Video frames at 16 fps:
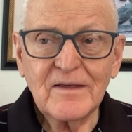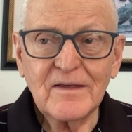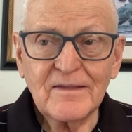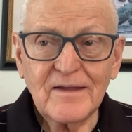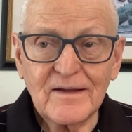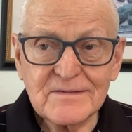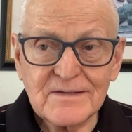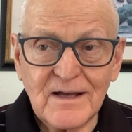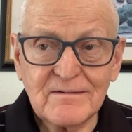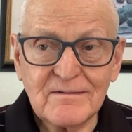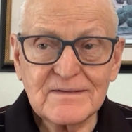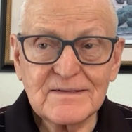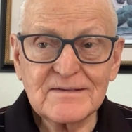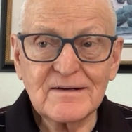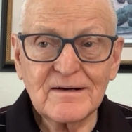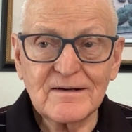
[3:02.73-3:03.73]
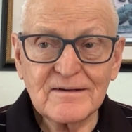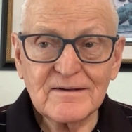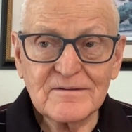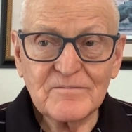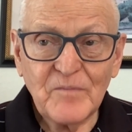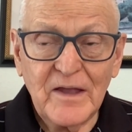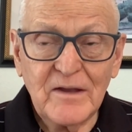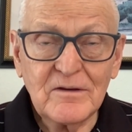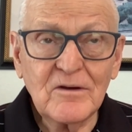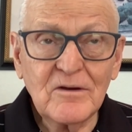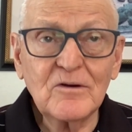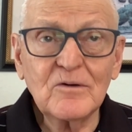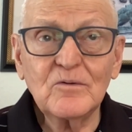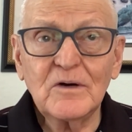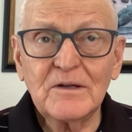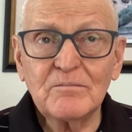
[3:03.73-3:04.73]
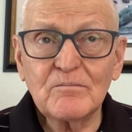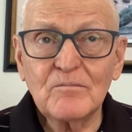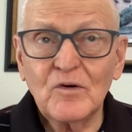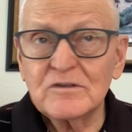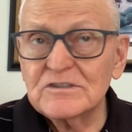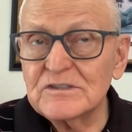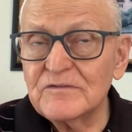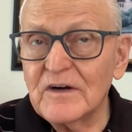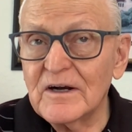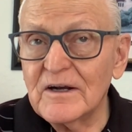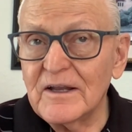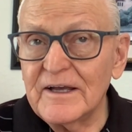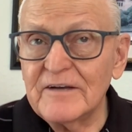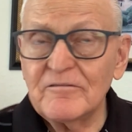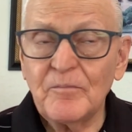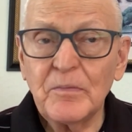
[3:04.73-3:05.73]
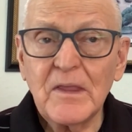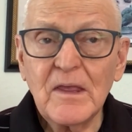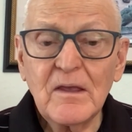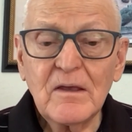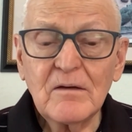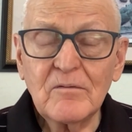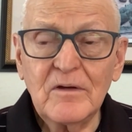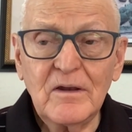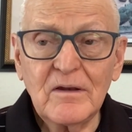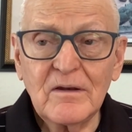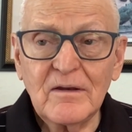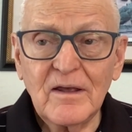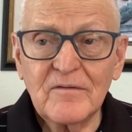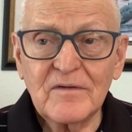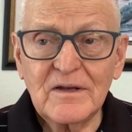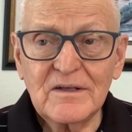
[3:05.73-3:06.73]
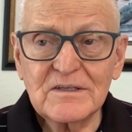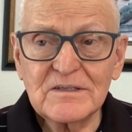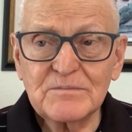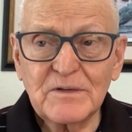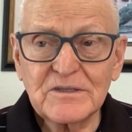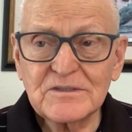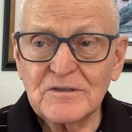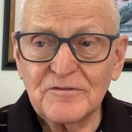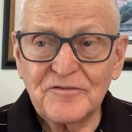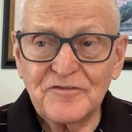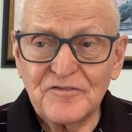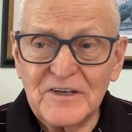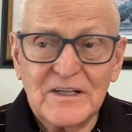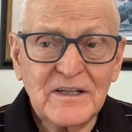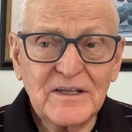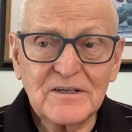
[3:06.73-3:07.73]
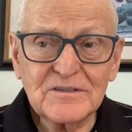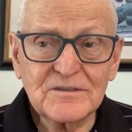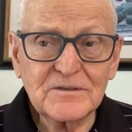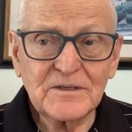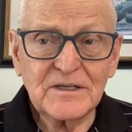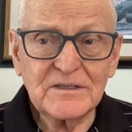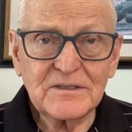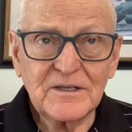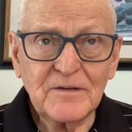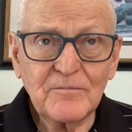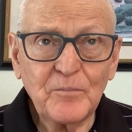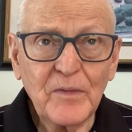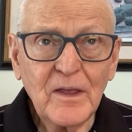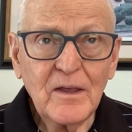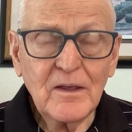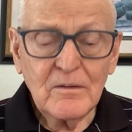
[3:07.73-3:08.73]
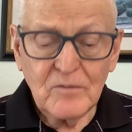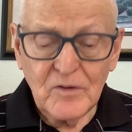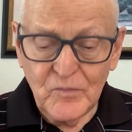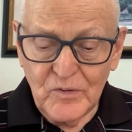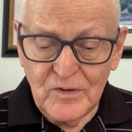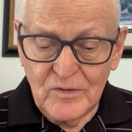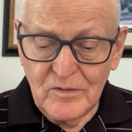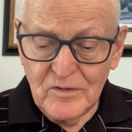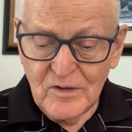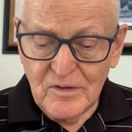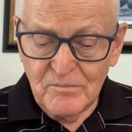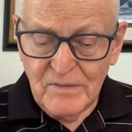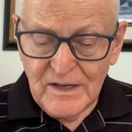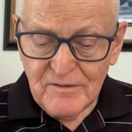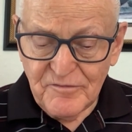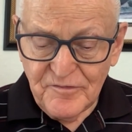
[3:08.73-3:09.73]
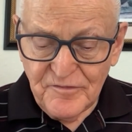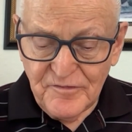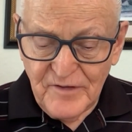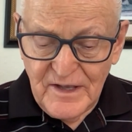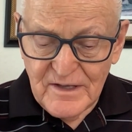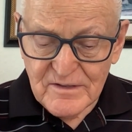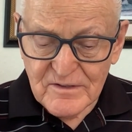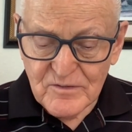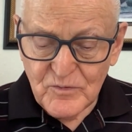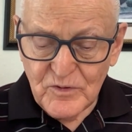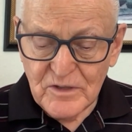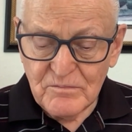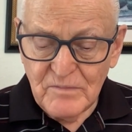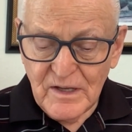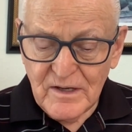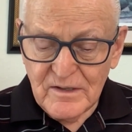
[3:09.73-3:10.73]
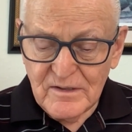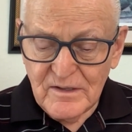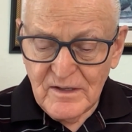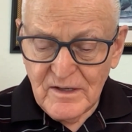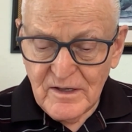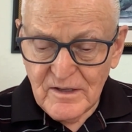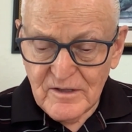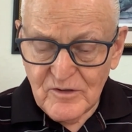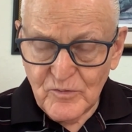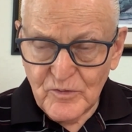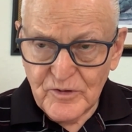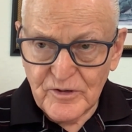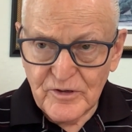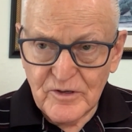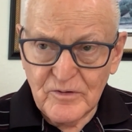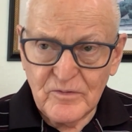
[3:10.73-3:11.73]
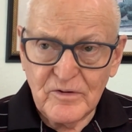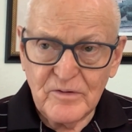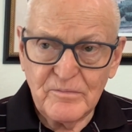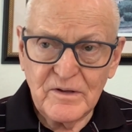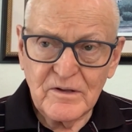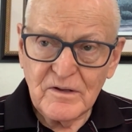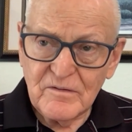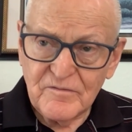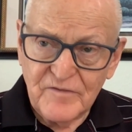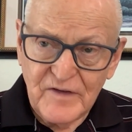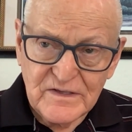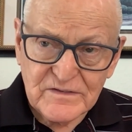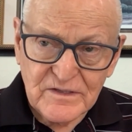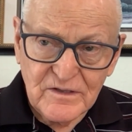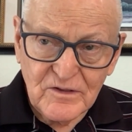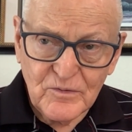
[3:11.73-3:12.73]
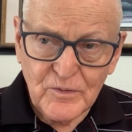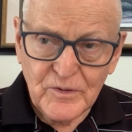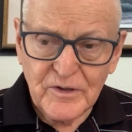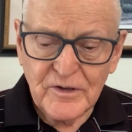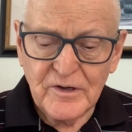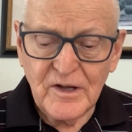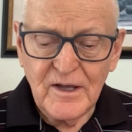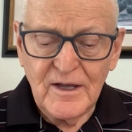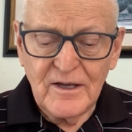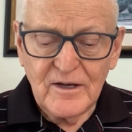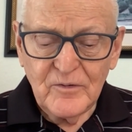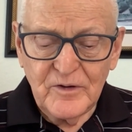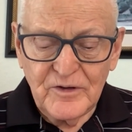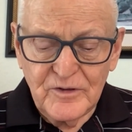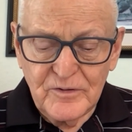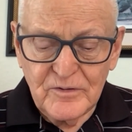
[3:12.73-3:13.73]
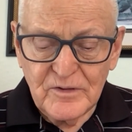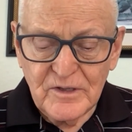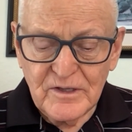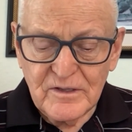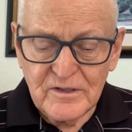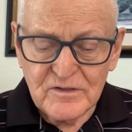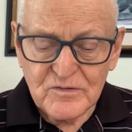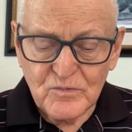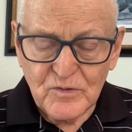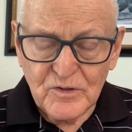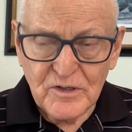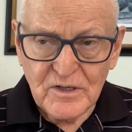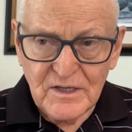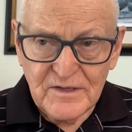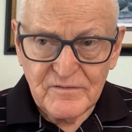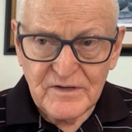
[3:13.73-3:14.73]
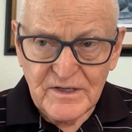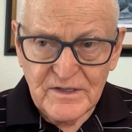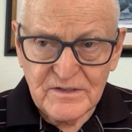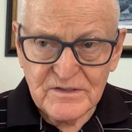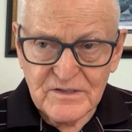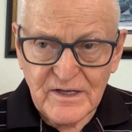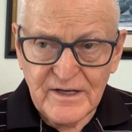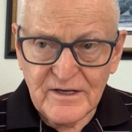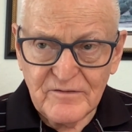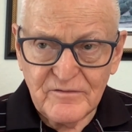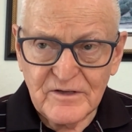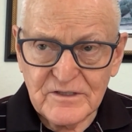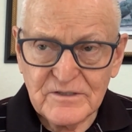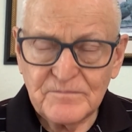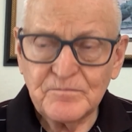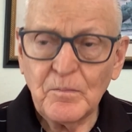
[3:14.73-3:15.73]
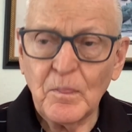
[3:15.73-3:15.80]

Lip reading: That's how it started. And you know what? Most of our life, we didn't have any special feelings or anything. But we knew that by faith, we had meditated on the Word, we'd been confessing the Word, we knew that His Word lived inside of us.